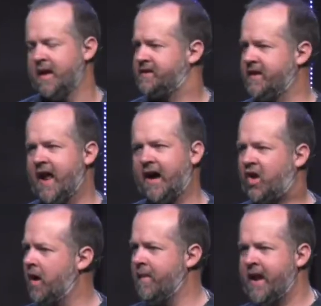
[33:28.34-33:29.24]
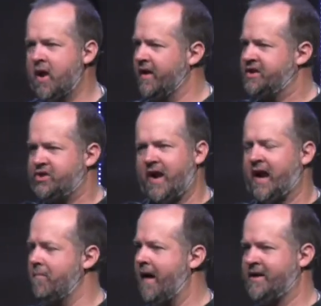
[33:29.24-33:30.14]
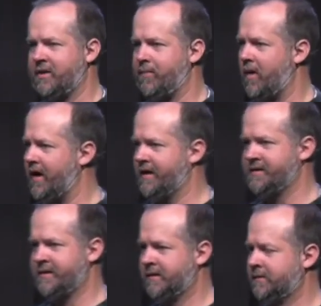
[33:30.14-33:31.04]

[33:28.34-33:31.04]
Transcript: to not come in here and strike a match of praise,